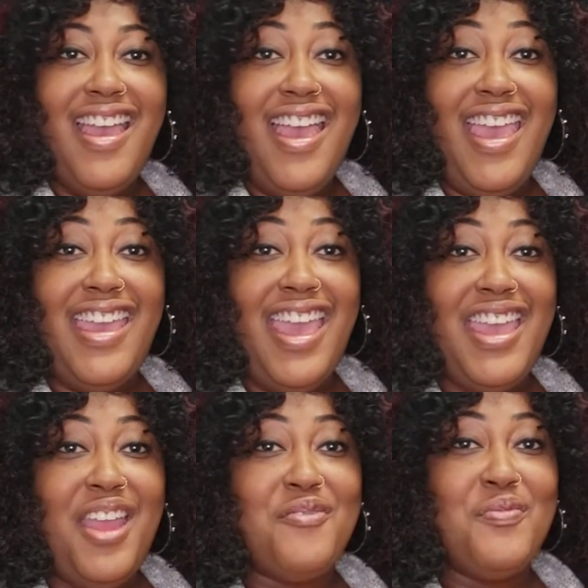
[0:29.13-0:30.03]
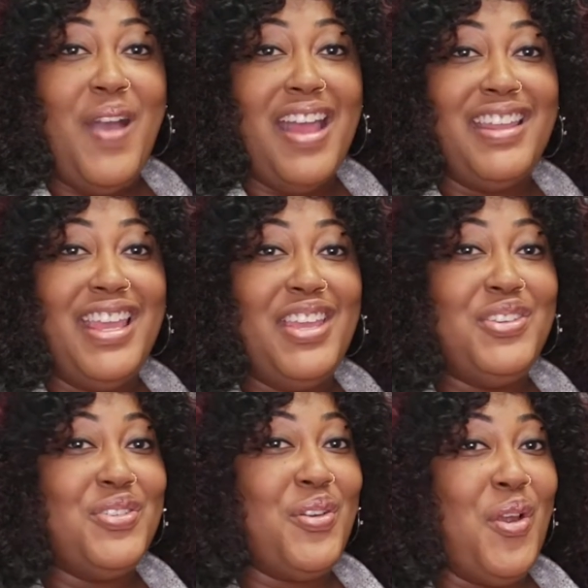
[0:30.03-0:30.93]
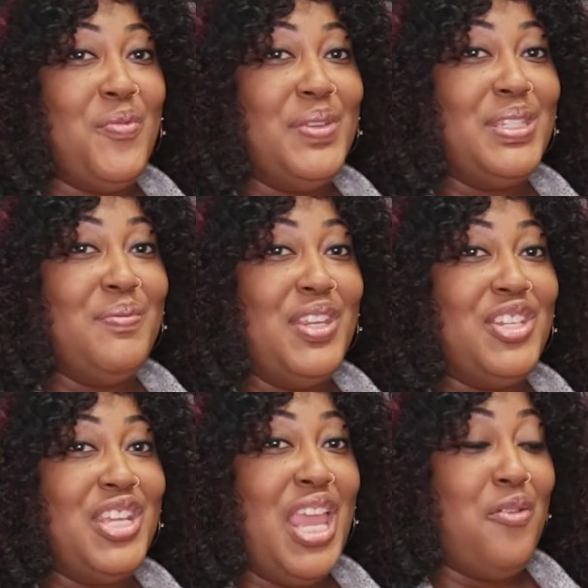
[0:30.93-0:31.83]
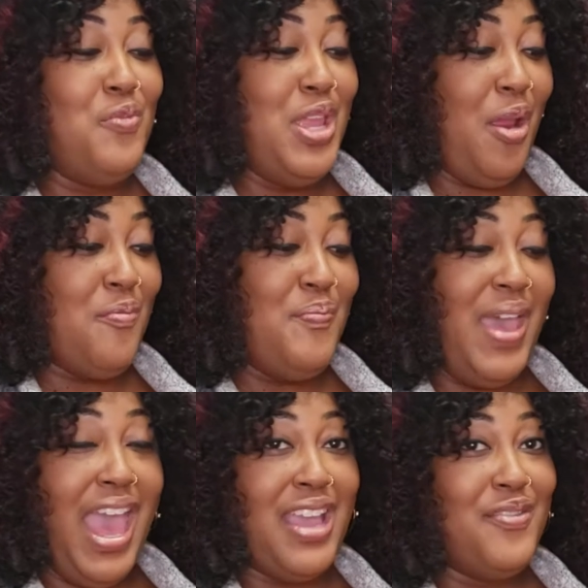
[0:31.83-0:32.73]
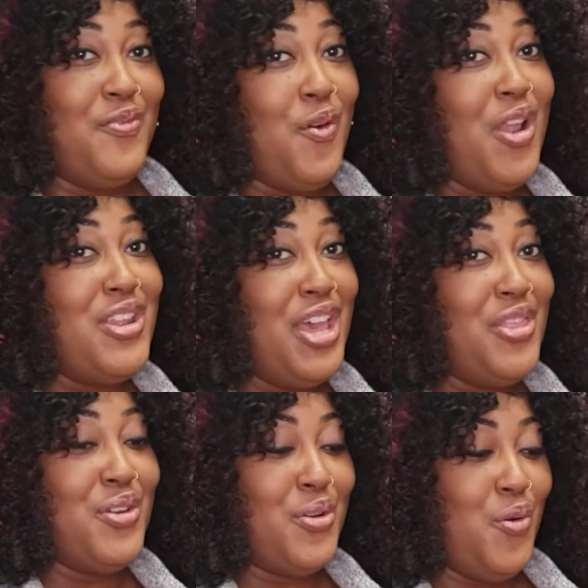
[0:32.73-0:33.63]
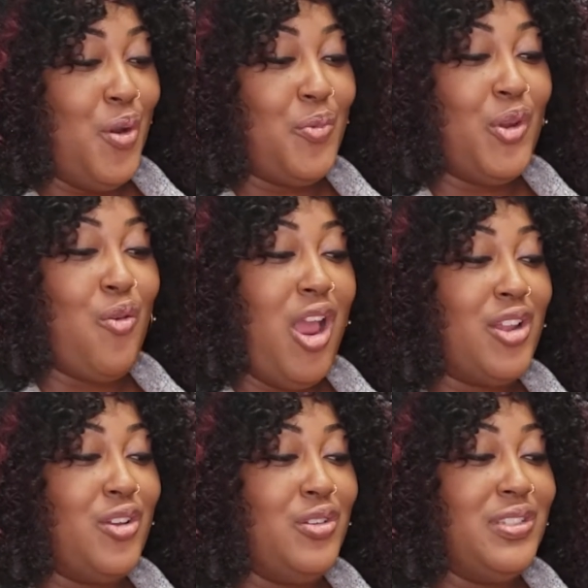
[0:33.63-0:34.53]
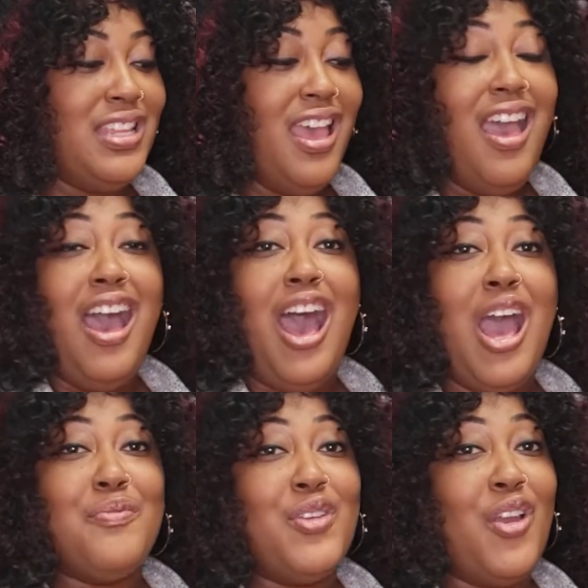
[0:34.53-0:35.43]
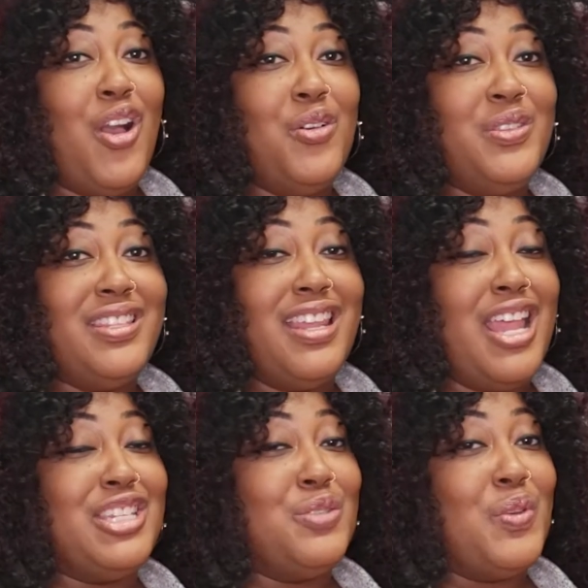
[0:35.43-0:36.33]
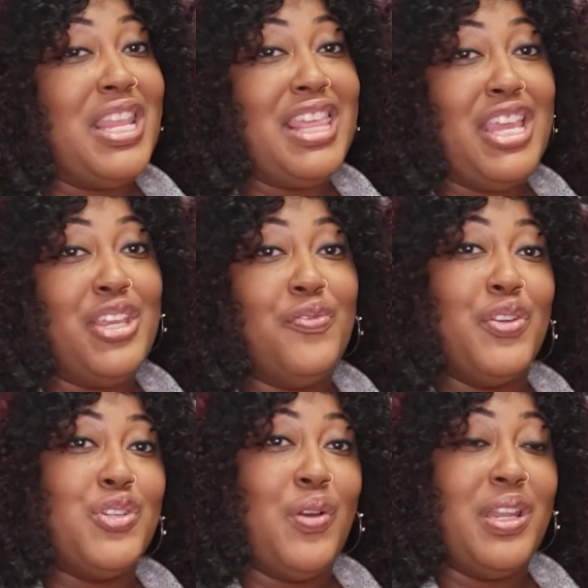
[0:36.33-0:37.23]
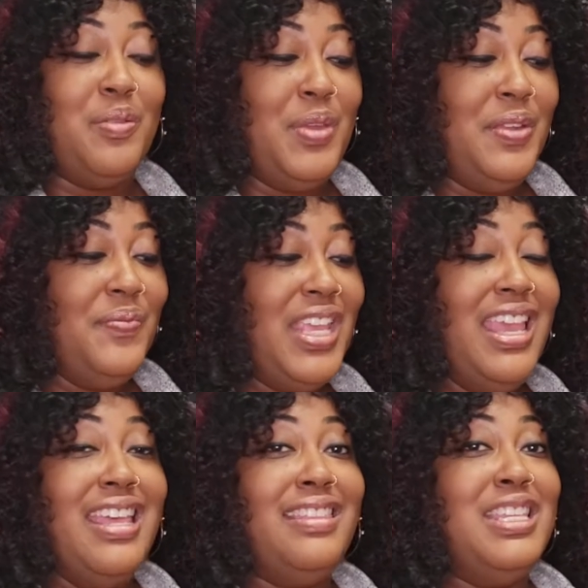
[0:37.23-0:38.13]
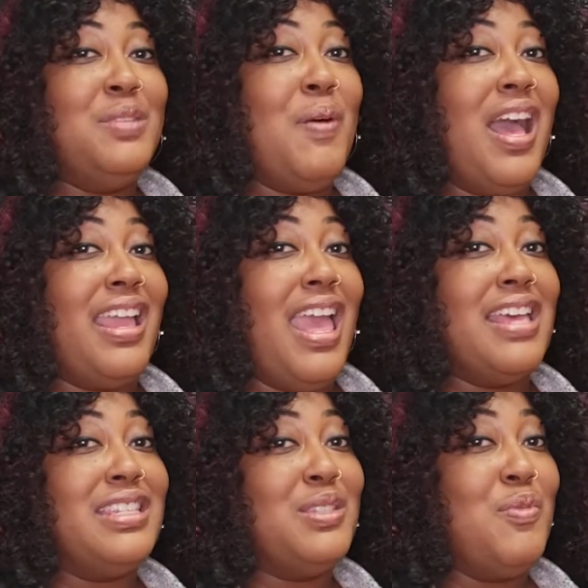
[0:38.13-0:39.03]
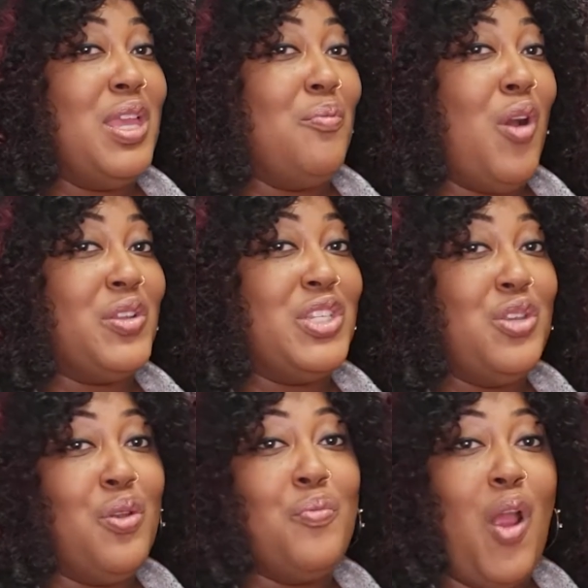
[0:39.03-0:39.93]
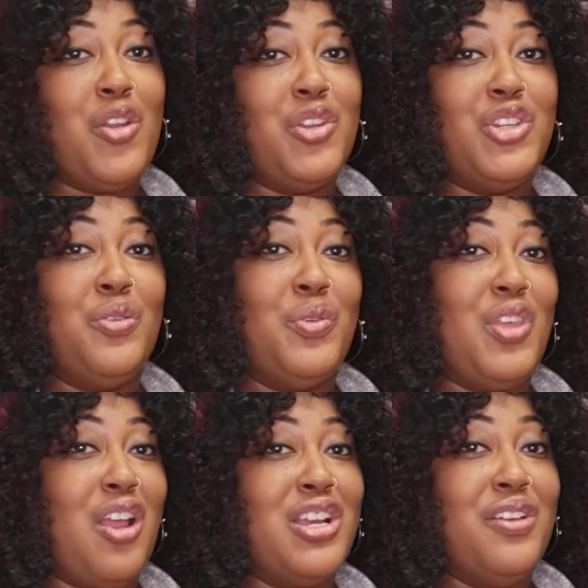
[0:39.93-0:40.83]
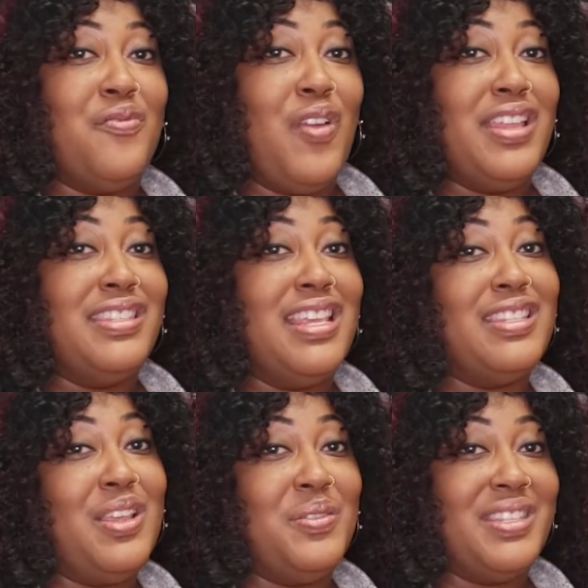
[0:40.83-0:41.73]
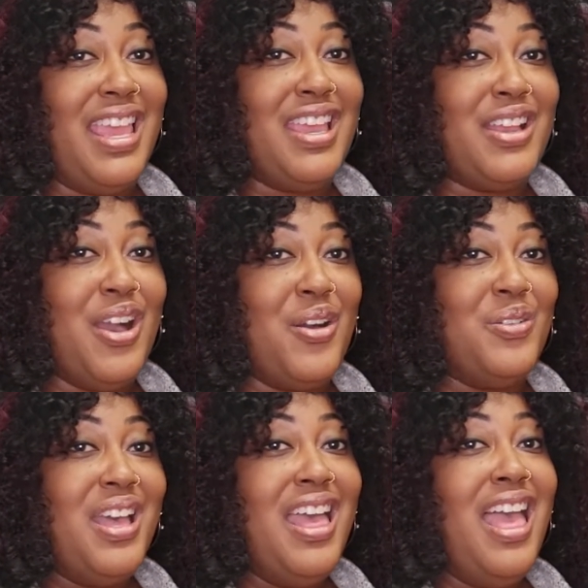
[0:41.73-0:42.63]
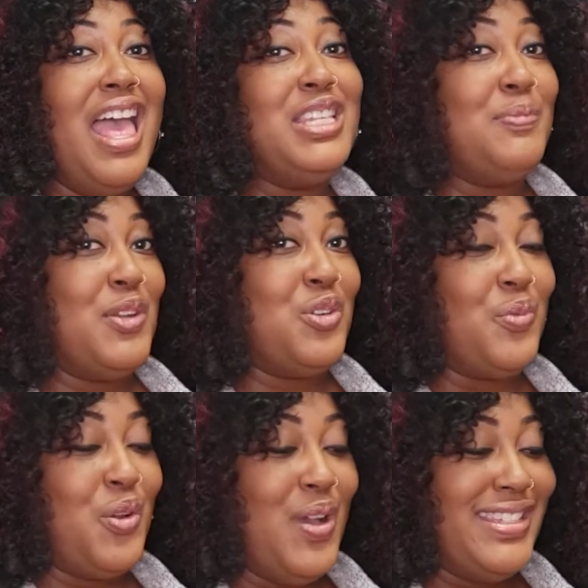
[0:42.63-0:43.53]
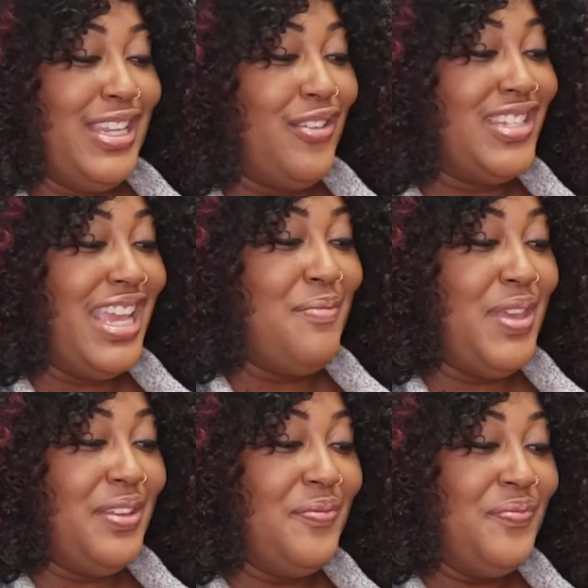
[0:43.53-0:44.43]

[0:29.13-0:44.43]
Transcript: Hey, everybody. It's your girl, Miss Metchi, and we are back for another Corporate Chronicles. I'm your host, and I just want to thank you for joining me. This podcast is being brought to you in partnership with our good friends at Solsei Co and Special Request Entertainment.